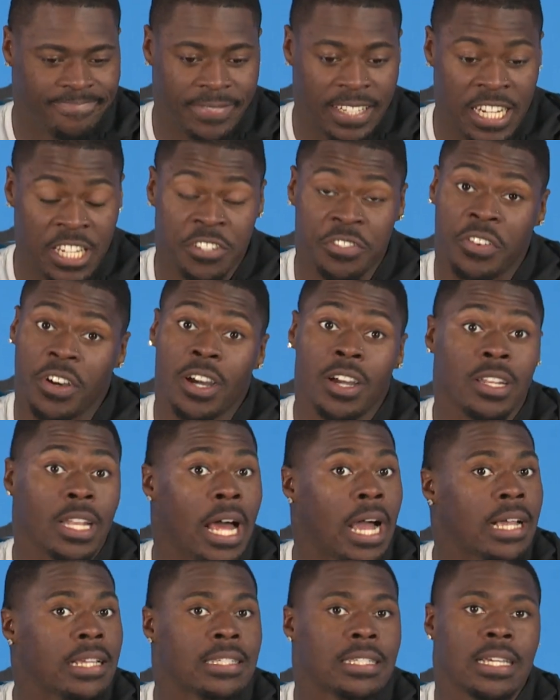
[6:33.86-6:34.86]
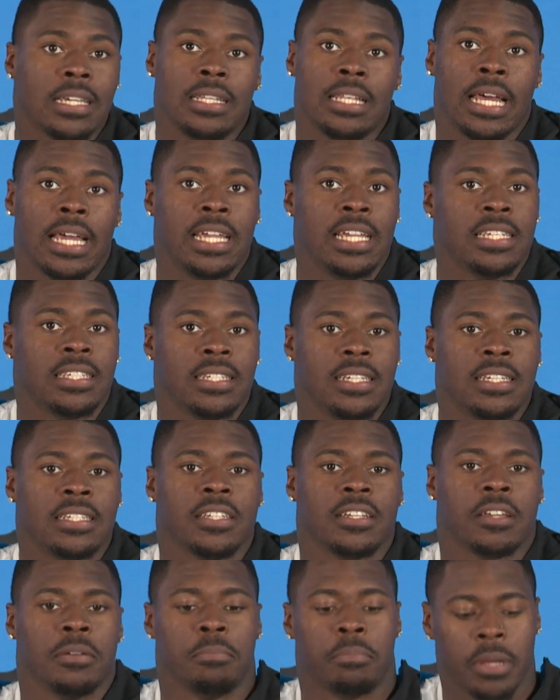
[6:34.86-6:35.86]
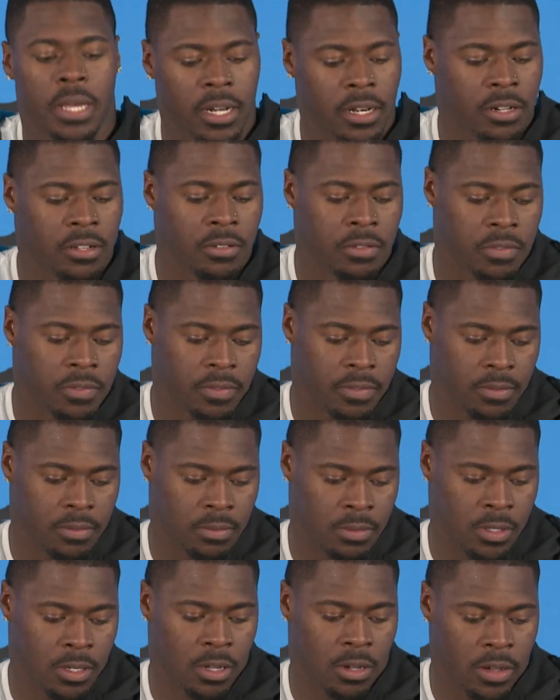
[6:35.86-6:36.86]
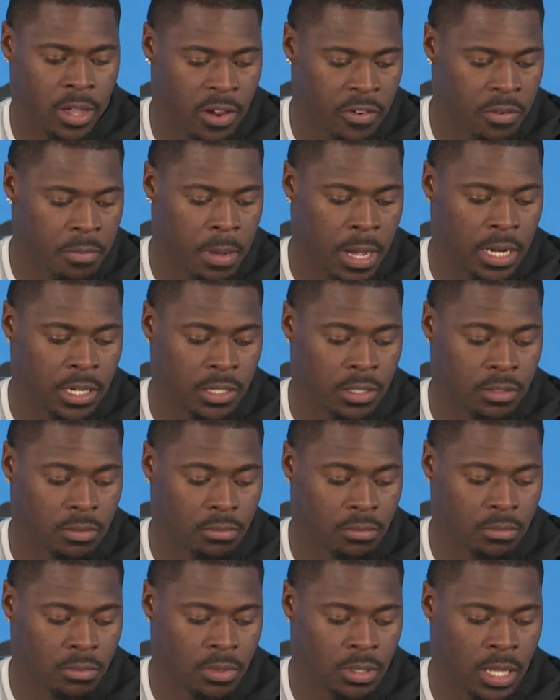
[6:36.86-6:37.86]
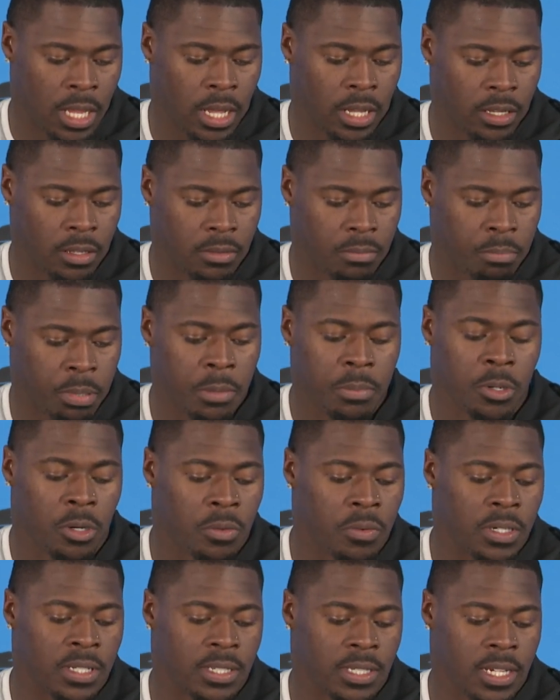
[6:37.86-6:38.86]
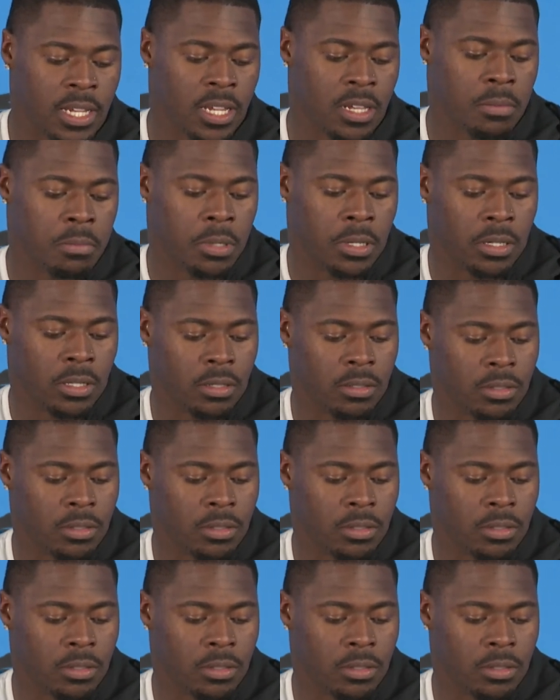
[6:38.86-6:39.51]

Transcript: it's fun. I can say like it's it's a competitive. You know, everybody's like people don't want to say it, but